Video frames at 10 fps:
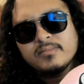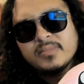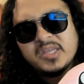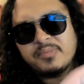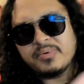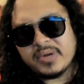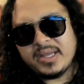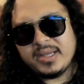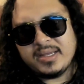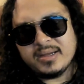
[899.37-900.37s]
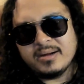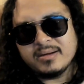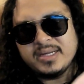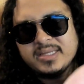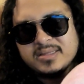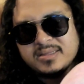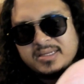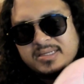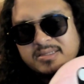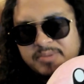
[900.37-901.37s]
the prey are eating the
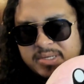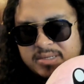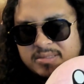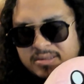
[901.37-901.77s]
things the predators